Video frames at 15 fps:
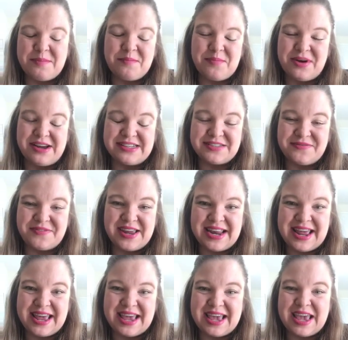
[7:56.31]
I'm
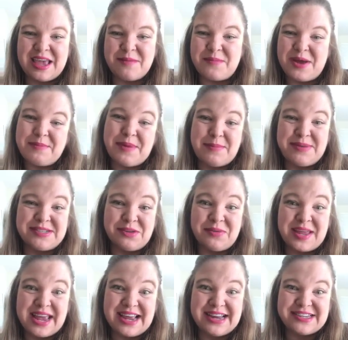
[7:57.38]
breastfeeding and my baby's
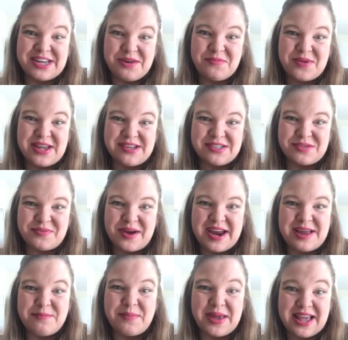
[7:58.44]
only 18 weeks,
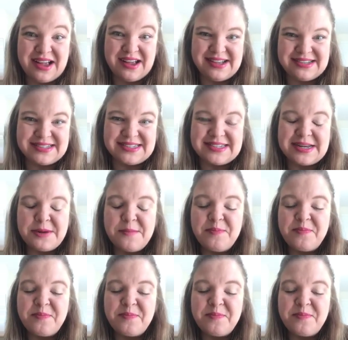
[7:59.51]
right? My youngest.